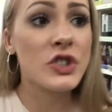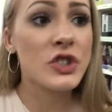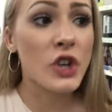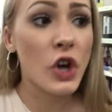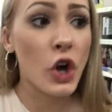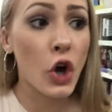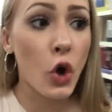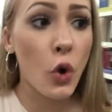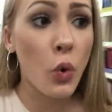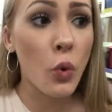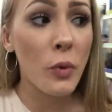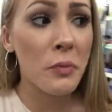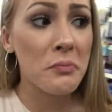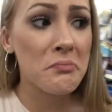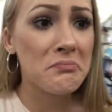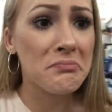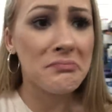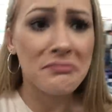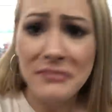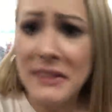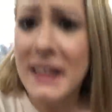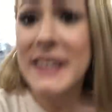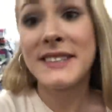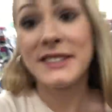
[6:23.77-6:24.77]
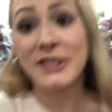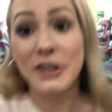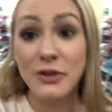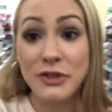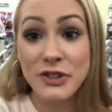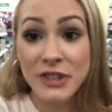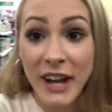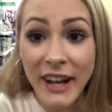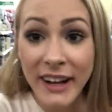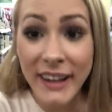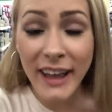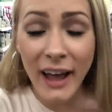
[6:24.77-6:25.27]
So let's go
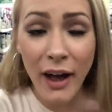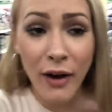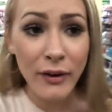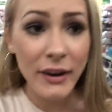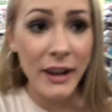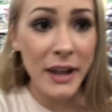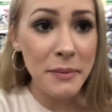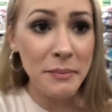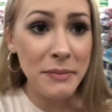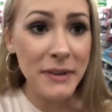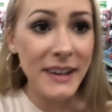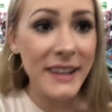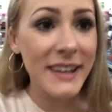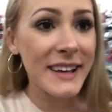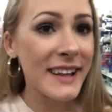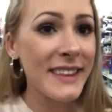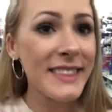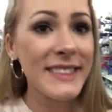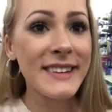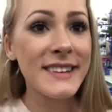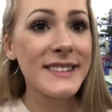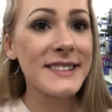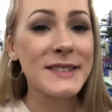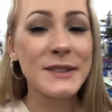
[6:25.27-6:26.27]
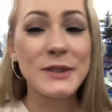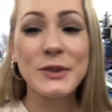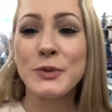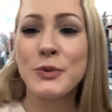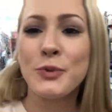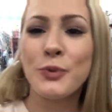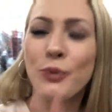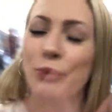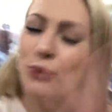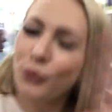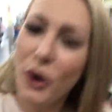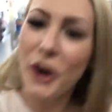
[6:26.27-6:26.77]
check out and begin this
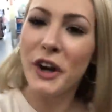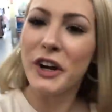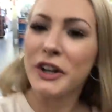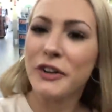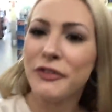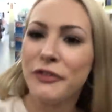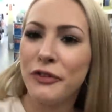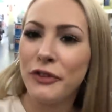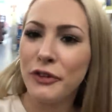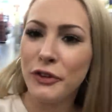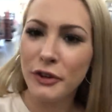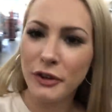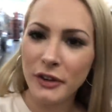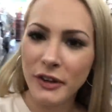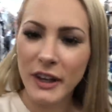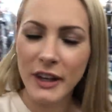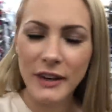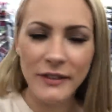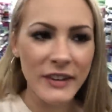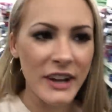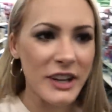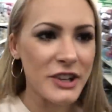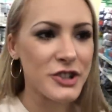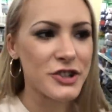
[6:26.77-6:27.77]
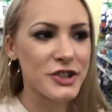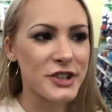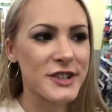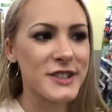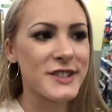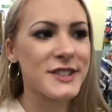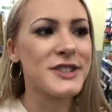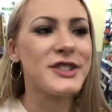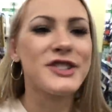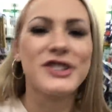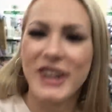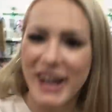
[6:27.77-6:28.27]
wonderful
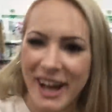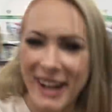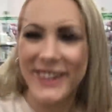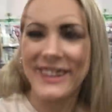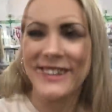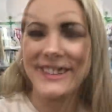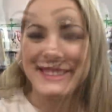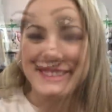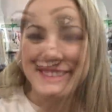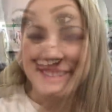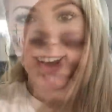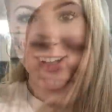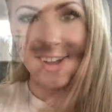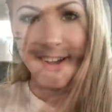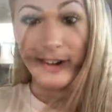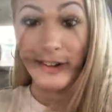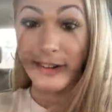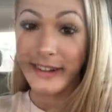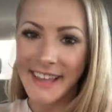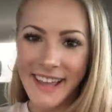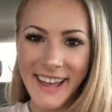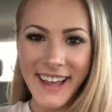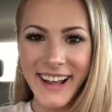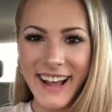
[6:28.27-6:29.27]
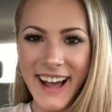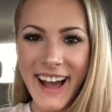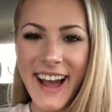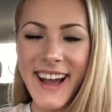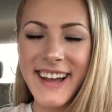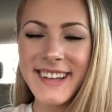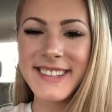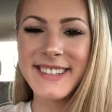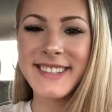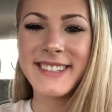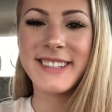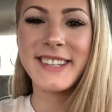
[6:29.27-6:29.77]
adventurous challenge. Okay
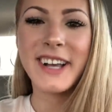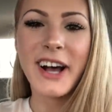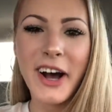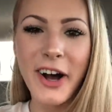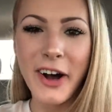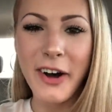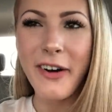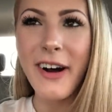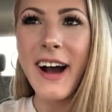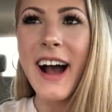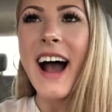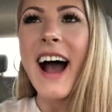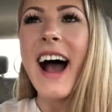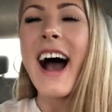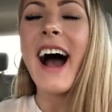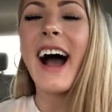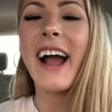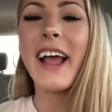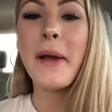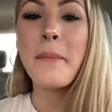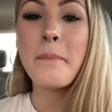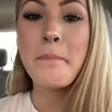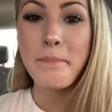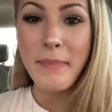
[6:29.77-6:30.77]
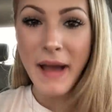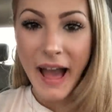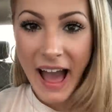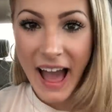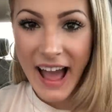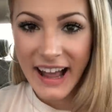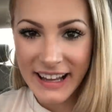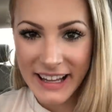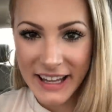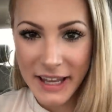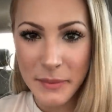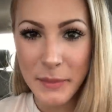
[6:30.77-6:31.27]
guys, so I am
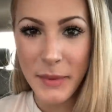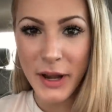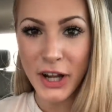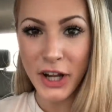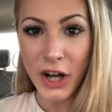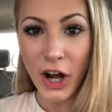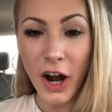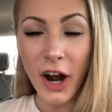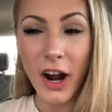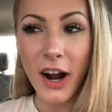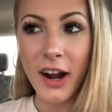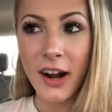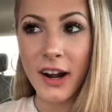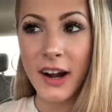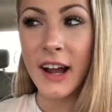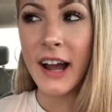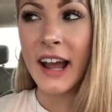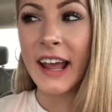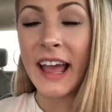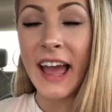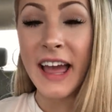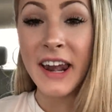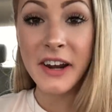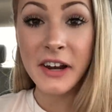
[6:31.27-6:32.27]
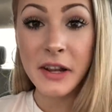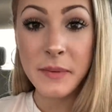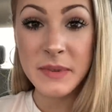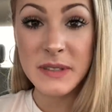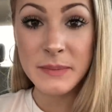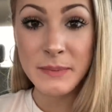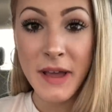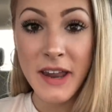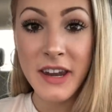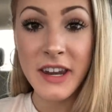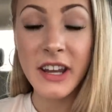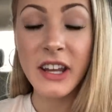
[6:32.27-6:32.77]
back in my car. I ended up
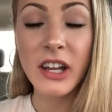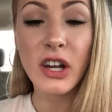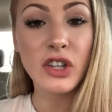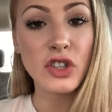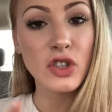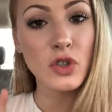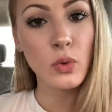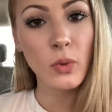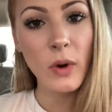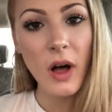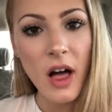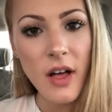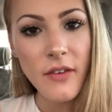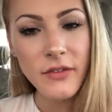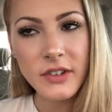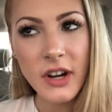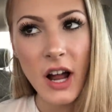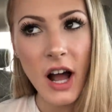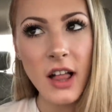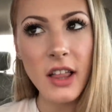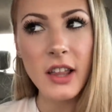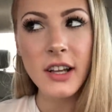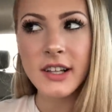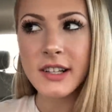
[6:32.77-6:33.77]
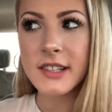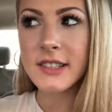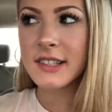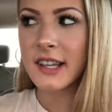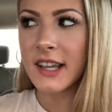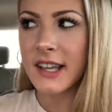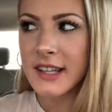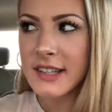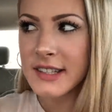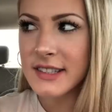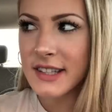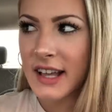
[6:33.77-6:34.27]
spending
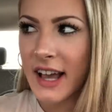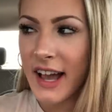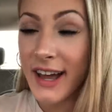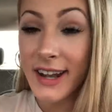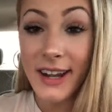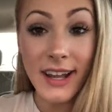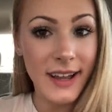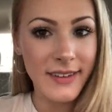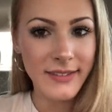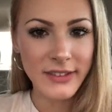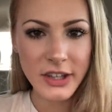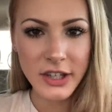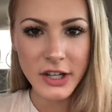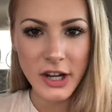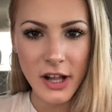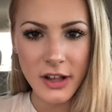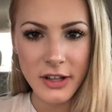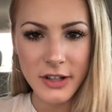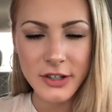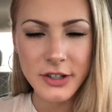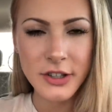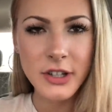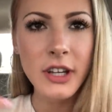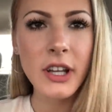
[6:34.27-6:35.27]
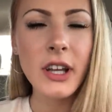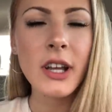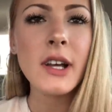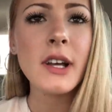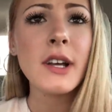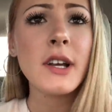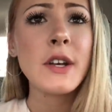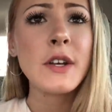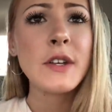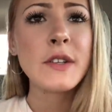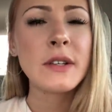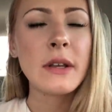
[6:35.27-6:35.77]
$12 inside of the Dollar Tree.
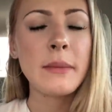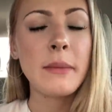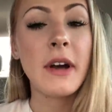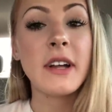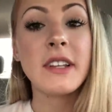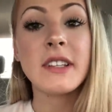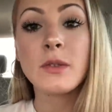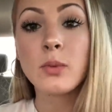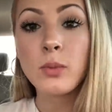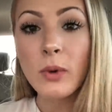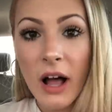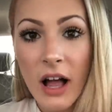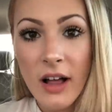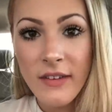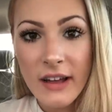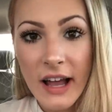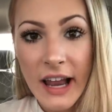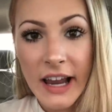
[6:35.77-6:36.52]
So about 12